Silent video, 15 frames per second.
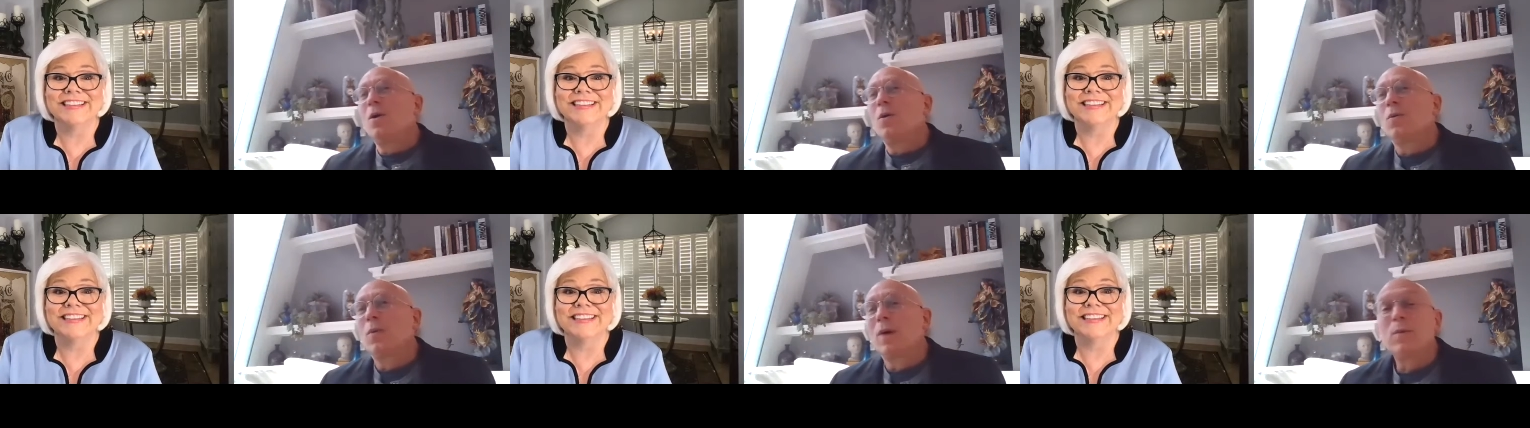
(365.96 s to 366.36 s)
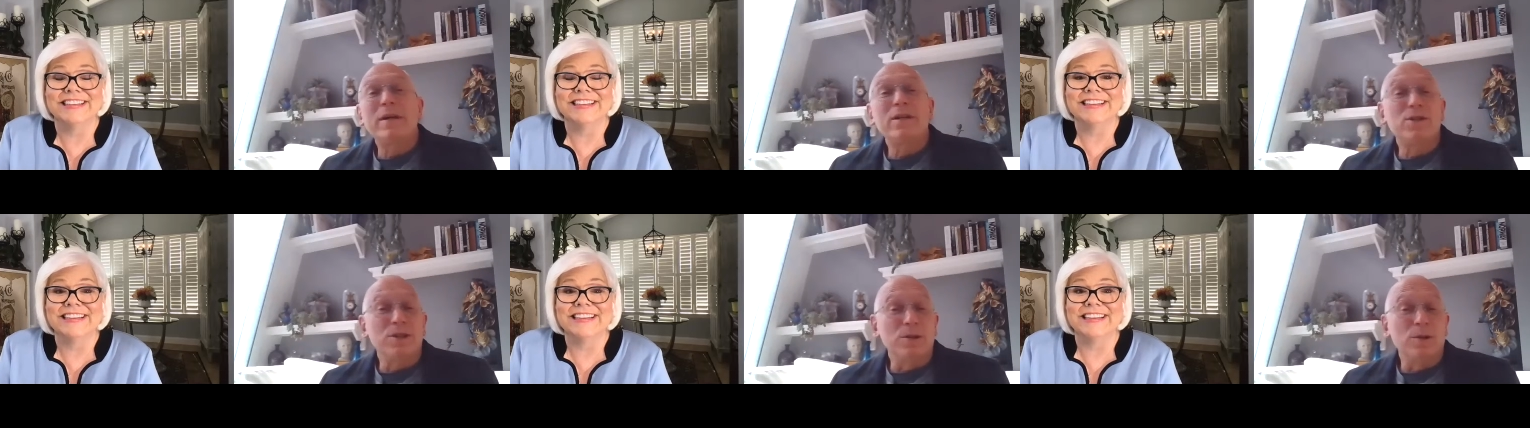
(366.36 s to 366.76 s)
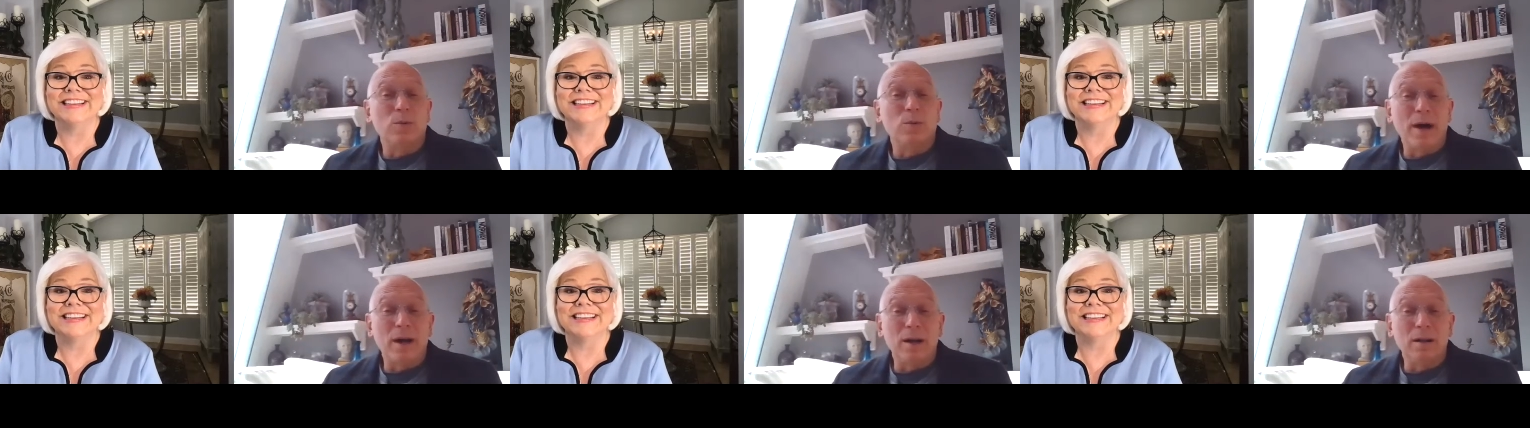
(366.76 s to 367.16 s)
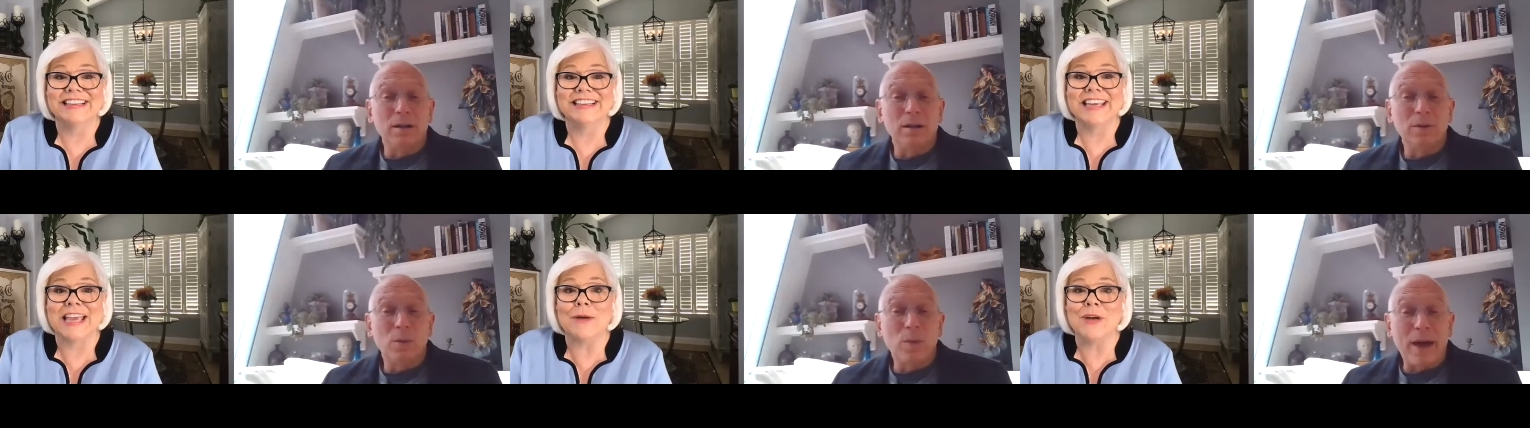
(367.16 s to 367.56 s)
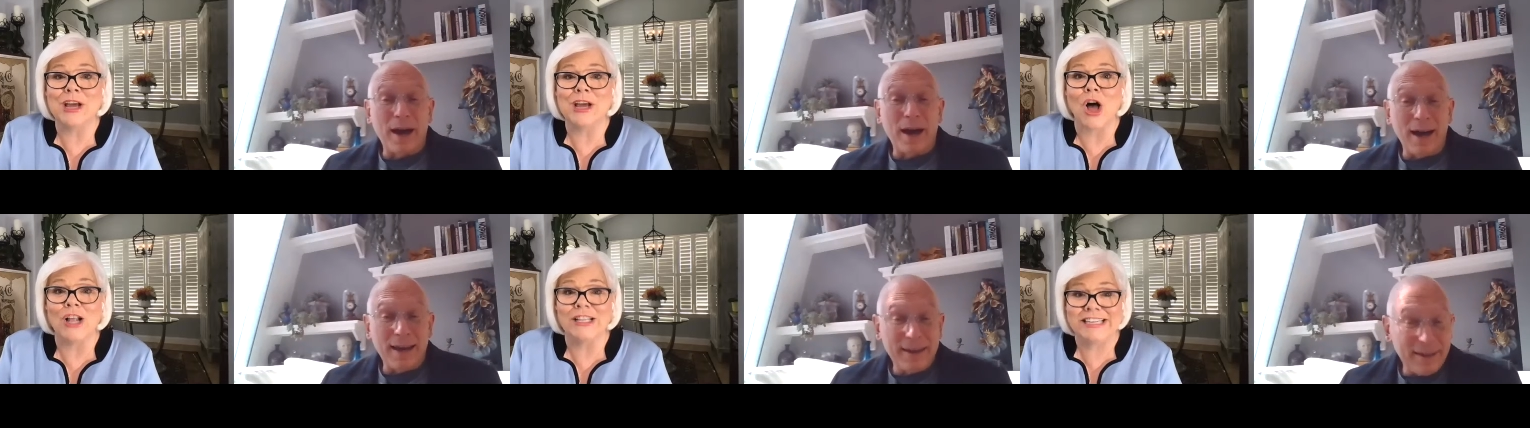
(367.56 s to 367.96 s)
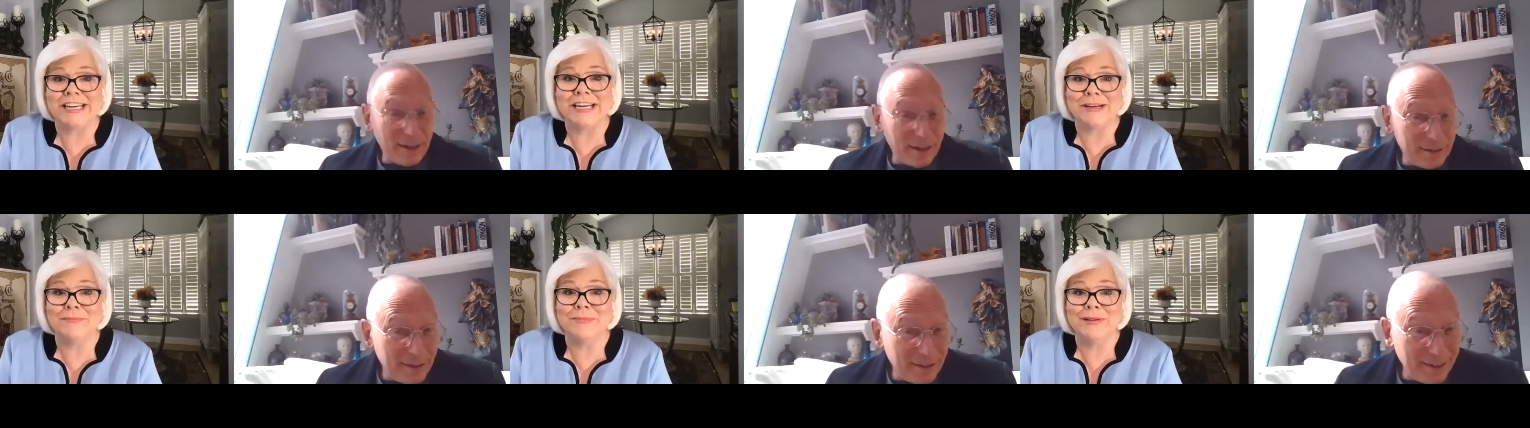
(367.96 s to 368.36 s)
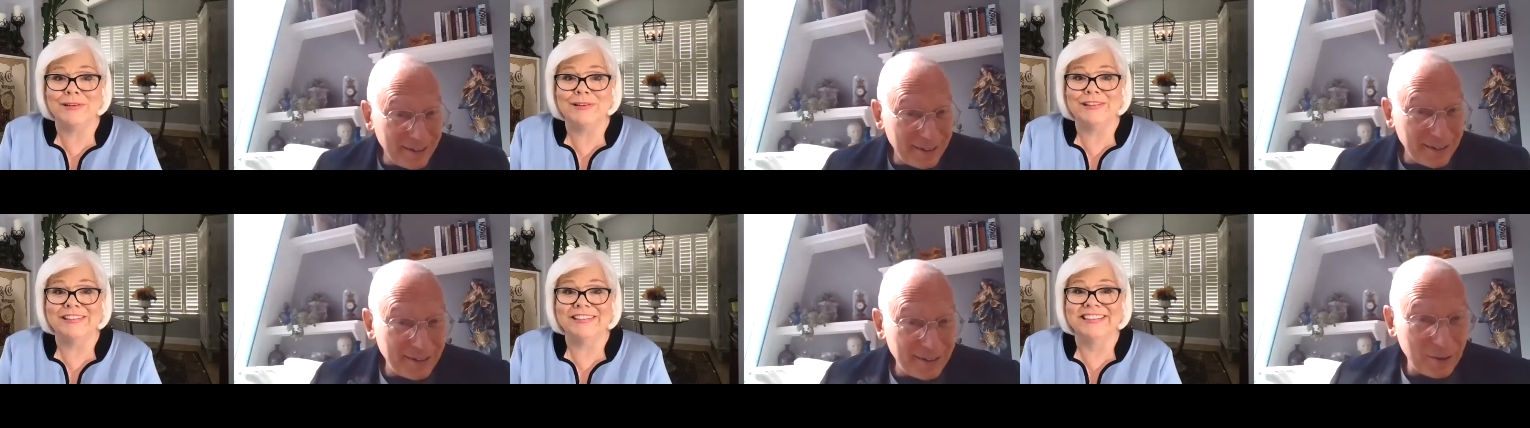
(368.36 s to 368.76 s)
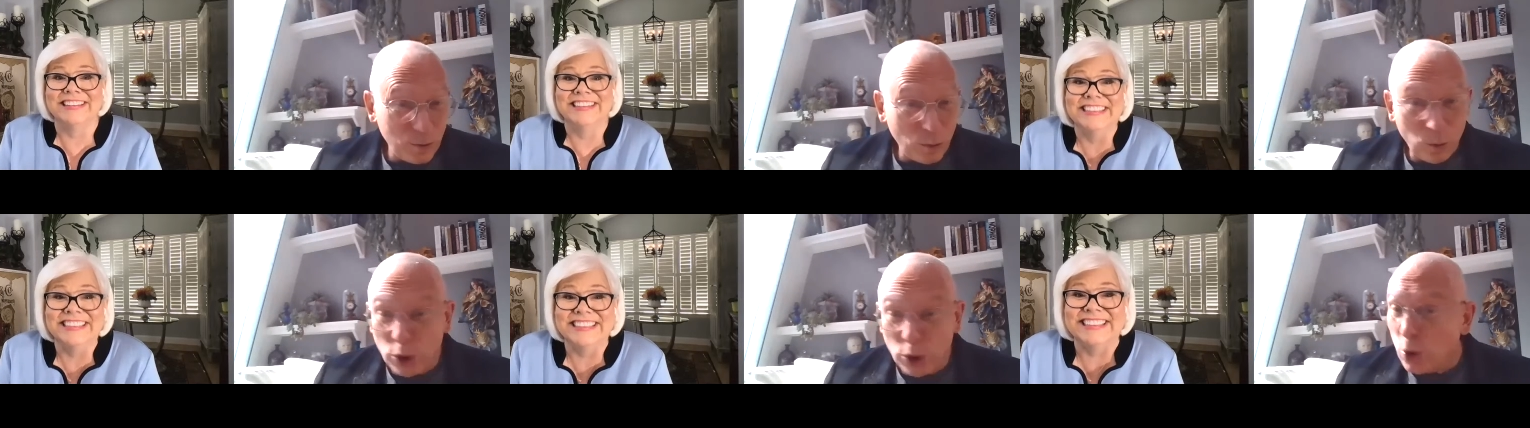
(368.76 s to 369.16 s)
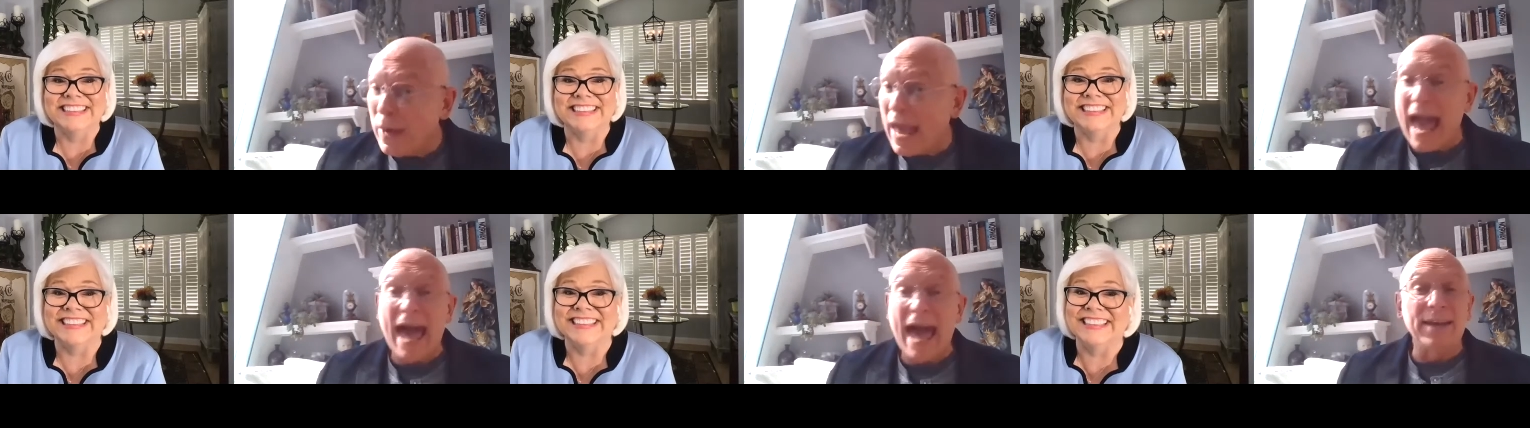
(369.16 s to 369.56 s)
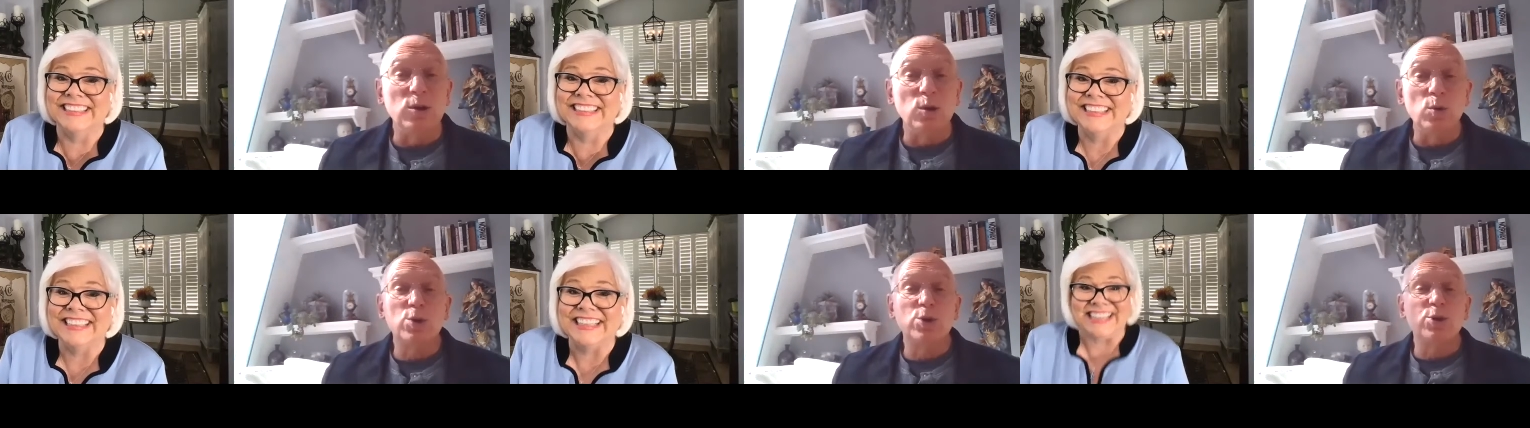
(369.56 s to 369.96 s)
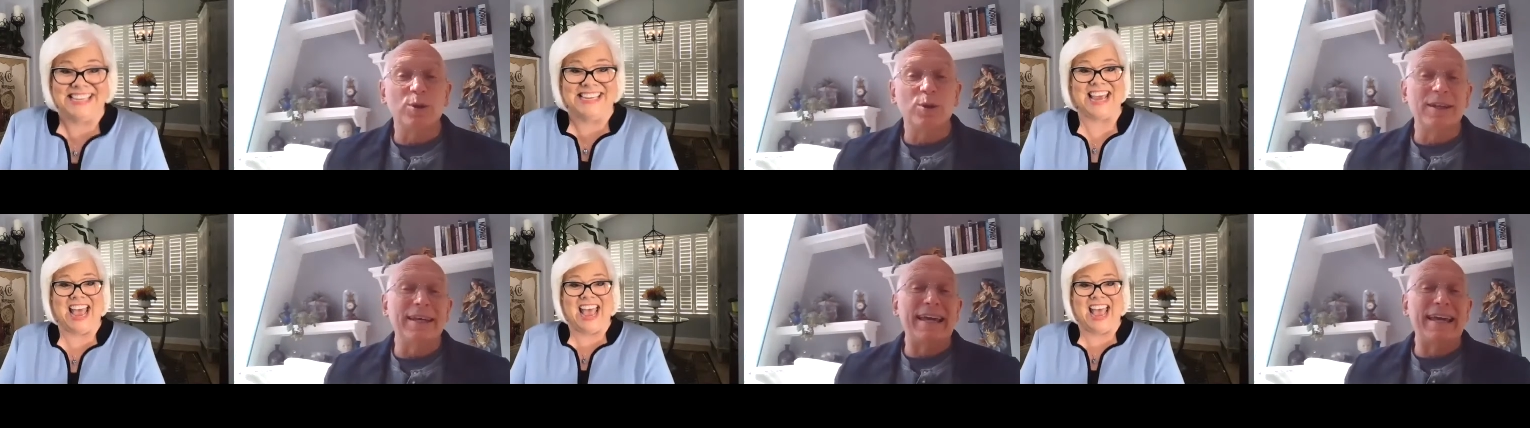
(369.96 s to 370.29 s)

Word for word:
Speaker 1: What do we do? Well, the way can we I... call Tim? You can. You certainly